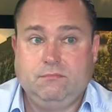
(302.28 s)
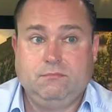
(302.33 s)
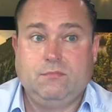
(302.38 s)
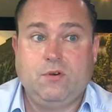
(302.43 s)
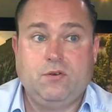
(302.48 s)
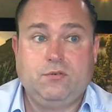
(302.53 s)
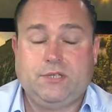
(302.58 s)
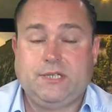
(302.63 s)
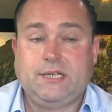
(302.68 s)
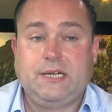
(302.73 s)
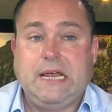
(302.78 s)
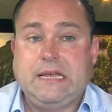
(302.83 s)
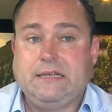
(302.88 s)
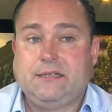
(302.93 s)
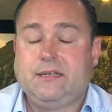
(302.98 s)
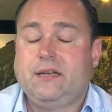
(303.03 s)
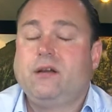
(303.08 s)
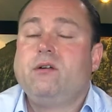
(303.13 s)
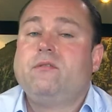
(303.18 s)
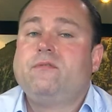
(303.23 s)
most
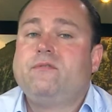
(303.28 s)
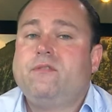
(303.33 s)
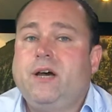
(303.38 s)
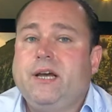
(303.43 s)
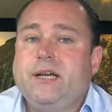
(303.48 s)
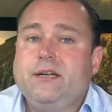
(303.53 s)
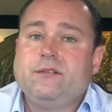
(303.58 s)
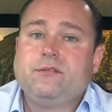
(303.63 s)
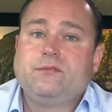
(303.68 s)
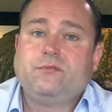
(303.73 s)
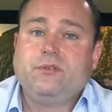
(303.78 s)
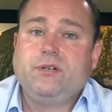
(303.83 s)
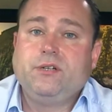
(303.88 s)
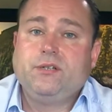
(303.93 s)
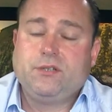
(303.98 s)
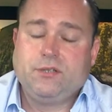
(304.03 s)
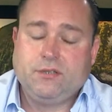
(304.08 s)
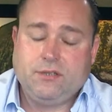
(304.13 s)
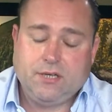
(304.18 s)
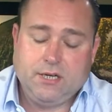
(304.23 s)
classic or finest
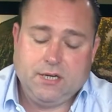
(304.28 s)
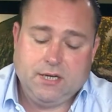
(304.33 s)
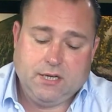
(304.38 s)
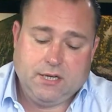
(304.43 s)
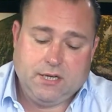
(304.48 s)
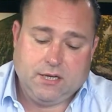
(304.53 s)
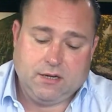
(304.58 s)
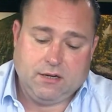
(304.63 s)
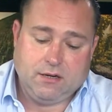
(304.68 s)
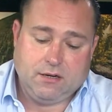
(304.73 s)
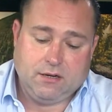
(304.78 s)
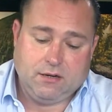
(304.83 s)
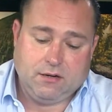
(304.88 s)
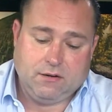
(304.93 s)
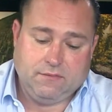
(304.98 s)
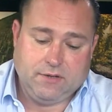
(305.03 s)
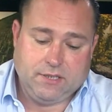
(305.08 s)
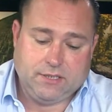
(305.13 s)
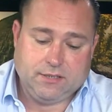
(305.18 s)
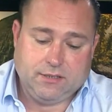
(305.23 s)
region
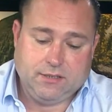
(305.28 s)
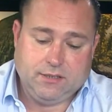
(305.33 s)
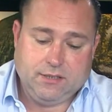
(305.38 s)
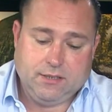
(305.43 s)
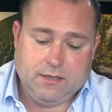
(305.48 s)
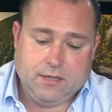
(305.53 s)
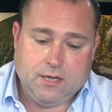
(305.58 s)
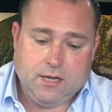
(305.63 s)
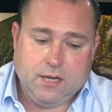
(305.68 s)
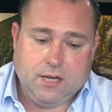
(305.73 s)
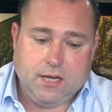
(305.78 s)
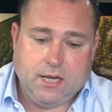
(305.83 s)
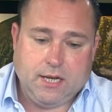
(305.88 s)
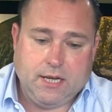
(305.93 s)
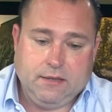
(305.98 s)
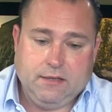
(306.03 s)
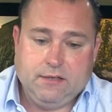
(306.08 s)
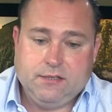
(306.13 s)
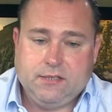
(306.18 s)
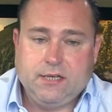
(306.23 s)
of Italy.
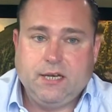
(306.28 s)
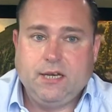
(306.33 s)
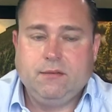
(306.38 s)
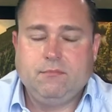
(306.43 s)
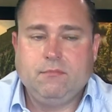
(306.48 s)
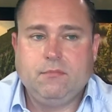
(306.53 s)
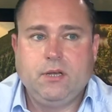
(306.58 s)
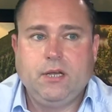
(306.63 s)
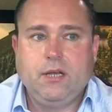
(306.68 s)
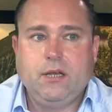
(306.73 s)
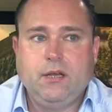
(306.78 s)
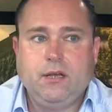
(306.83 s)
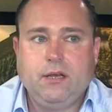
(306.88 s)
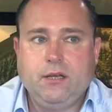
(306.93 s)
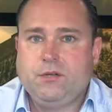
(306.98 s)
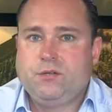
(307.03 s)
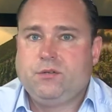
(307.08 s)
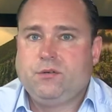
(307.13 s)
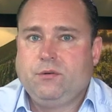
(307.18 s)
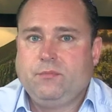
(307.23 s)
And the same
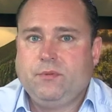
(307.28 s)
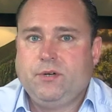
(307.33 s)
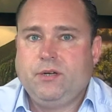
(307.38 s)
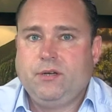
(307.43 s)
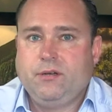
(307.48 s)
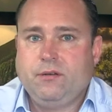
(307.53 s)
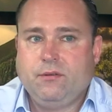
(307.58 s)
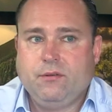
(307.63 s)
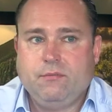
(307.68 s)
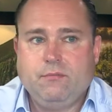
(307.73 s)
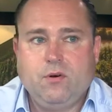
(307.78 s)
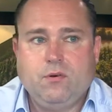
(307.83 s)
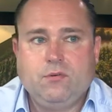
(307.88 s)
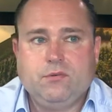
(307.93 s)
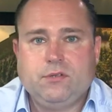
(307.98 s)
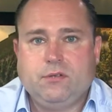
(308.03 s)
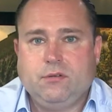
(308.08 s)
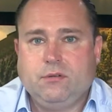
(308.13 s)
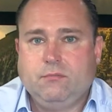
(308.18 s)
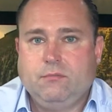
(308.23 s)
In Germany, the
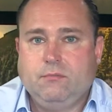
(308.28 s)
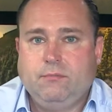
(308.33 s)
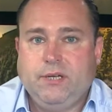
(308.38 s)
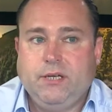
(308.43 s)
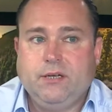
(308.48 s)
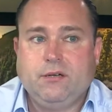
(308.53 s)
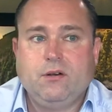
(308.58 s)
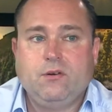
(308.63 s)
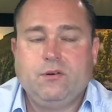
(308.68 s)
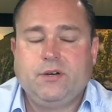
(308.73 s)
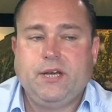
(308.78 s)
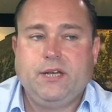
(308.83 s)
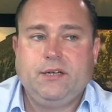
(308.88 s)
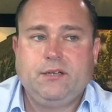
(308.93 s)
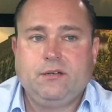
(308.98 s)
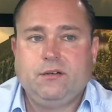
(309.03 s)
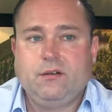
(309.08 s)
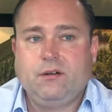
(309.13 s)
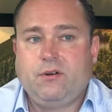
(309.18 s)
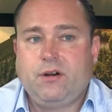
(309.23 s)
Mosel, being
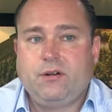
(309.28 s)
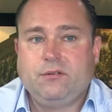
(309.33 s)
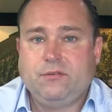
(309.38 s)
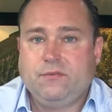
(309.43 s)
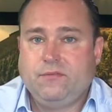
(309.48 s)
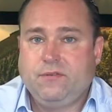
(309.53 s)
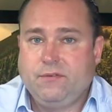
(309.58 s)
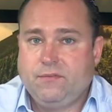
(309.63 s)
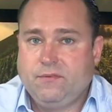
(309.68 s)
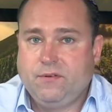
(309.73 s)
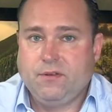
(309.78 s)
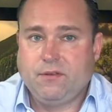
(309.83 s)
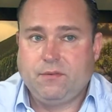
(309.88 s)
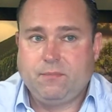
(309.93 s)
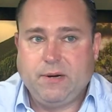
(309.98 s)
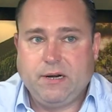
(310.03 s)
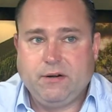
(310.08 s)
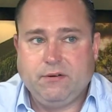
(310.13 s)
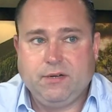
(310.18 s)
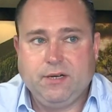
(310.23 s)
located around the
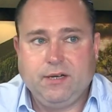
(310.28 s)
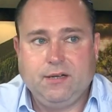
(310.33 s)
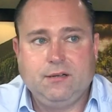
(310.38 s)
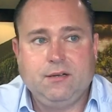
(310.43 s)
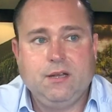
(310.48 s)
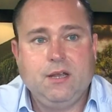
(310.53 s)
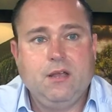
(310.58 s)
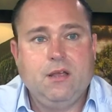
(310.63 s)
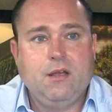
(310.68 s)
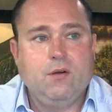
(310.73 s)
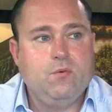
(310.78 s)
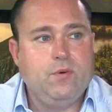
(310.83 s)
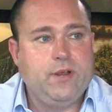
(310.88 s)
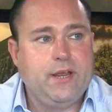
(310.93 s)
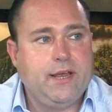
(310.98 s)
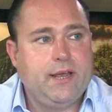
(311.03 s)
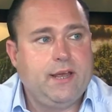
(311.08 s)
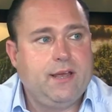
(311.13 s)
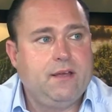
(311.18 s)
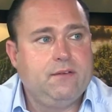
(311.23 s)
50th parallel, we
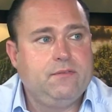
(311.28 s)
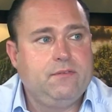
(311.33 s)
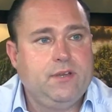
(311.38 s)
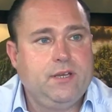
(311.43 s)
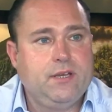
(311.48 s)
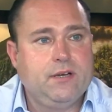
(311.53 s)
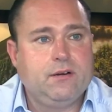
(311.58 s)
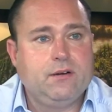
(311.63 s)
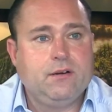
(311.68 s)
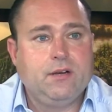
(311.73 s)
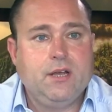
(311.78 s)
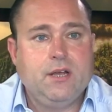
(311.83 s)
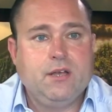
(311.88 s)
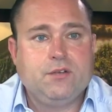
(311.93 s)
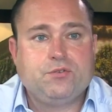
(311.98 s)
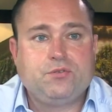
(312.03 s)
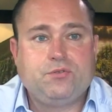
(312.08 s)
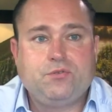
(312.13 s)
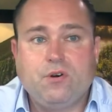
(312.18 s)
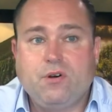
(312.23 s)
have here
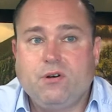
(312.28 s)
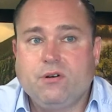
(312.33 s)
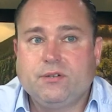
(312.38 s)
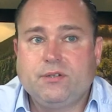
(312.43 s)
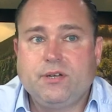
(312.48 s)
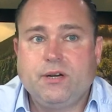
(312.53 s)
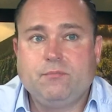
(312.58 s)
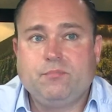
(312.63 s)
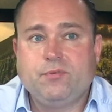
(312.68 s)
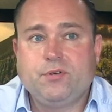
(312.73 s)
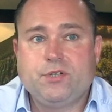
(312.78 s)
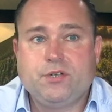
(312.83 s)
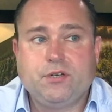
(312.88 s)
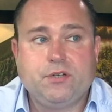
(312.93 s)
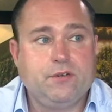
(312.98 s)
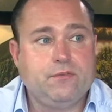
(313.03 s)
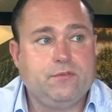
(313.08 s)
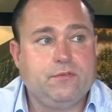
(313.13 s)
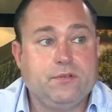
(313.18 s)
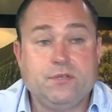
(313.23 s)
strong temperature
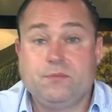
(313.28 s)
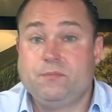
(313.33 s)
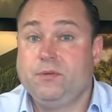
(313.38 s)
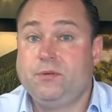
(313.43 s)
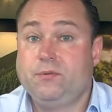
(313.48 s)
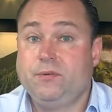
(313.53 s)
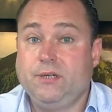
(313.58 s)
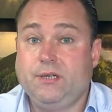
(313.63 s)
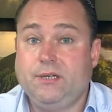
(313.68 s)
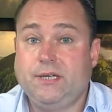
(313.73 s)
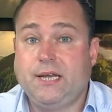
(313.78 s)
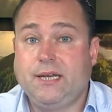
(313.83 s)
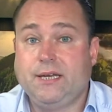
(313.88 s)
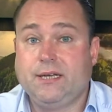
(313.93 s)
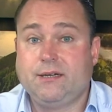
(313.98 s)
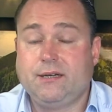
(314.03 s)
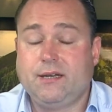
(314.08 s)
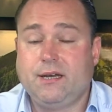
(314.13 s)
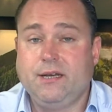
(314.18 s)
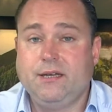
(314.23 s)
difference between day
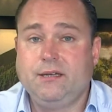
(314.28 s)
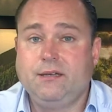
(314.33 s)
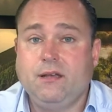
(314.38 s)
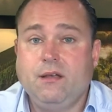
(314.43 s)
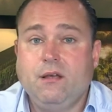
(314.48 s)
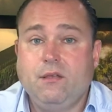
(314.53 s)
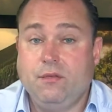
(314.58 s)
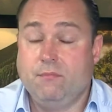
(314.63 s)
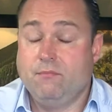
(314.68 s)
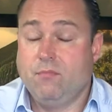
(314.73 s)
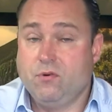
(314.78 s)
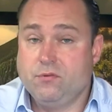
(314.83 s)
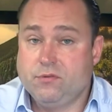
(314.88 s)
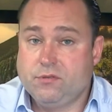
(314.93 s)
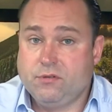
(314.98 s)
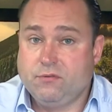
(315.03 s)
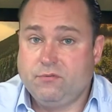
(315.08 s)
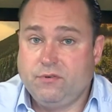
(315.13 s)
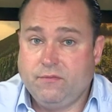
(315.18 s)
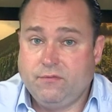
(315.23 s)
and night. The
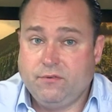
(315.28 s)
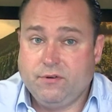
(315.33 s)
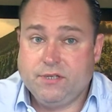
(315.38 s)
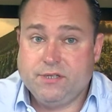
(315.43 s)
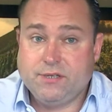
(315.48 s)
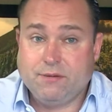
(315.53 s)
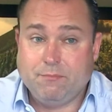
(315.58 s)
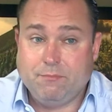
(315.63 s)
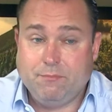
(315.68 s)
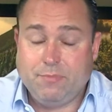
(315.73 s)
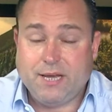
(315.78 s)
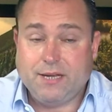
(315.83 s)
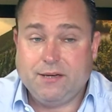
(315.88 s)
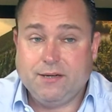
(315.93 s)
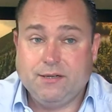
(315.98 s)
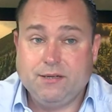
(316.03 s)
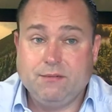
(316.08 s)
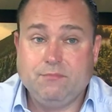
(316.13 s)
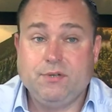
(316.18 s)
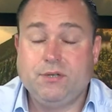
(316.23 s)
Mosel River is
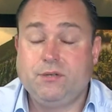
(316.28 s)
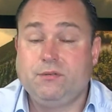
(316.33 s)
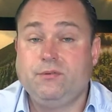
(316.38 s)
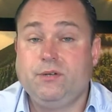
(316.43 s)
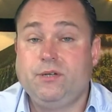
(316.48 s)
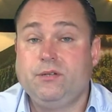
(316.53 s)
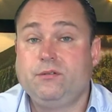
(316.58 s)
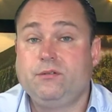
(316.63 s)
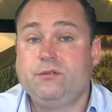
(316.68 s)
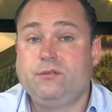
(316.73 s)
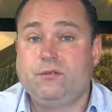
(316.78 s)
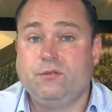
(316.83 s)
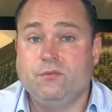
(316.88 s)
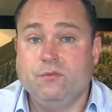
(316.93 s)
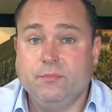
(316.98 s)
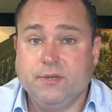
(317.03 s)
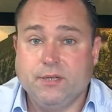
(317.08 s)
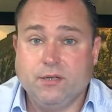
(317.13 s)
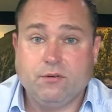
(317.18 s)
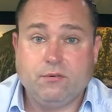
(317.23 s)
embedded in between two
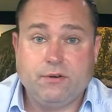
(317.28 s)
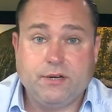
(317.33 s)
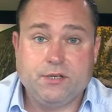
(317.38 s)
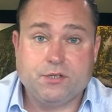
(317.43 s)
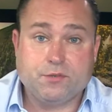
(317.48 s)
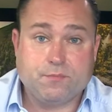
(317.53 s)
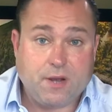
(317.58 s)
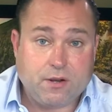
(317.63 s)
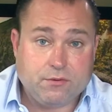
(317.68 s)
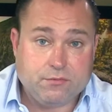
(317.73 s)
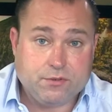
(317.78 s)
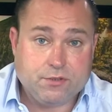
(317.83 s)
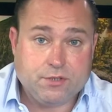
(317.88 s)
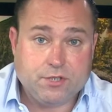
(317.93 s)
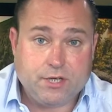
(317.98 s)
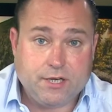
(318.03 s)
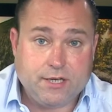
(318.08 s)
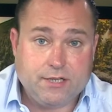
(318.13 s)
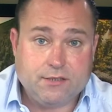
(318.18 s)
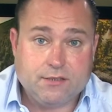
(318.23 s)
middle-range mountain
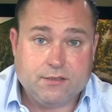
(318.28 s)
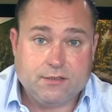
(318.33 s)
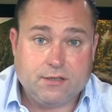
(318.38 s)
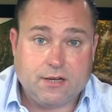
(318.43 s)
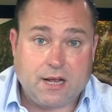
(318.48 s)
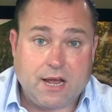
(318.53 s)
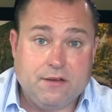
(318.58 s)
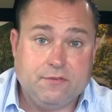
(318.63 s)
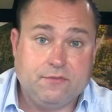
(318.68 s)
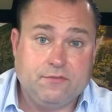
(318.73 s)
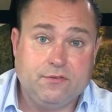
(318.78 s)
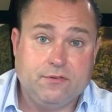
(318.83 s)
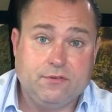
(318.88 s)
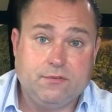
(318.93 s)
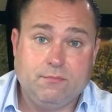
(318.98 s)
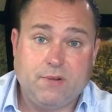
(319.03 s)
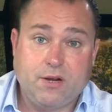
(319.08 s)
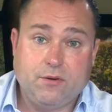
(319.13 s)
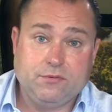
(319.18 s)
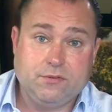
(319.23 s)
chains,
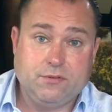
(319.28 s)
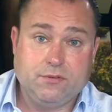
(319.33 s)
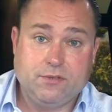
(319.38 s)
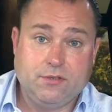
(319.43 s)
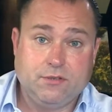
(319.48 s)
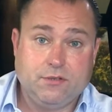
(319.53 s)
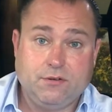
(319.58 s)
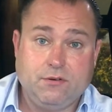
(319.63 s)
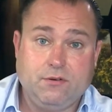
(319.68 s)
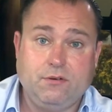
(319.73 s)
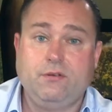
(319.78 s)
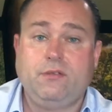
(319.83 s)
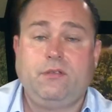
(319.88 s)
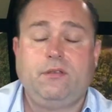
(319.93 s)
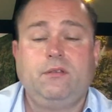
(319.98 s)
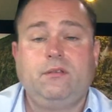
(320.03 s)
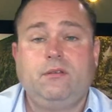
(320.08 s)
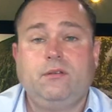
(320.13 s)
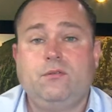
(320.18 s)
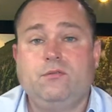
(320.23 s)
Eifel Mountains in the north
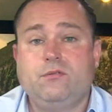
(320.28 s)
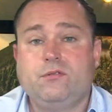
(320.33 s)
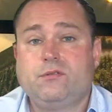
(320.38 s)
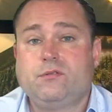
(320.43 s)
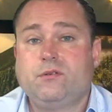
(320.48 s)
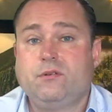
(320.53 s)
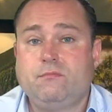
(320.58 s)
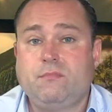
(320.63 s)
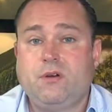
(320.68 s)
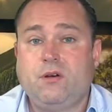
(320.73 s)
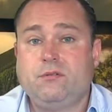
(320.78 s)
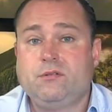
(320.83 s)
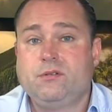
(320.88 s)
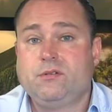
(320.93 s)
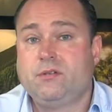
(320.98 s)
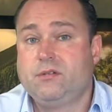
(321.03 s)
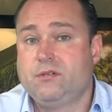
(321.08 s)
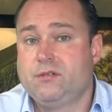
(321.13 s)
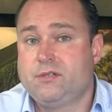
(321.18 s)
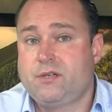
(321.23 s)
and the Hunsrück Mountains
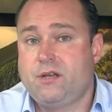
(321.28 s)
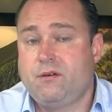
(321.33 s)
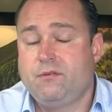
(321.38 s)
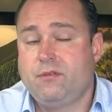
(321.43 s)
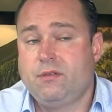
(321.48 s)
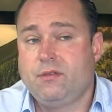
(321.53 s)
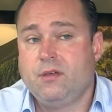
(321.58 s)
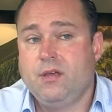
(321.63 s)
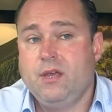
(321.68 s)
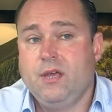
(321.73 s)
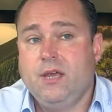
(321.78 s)
in the south.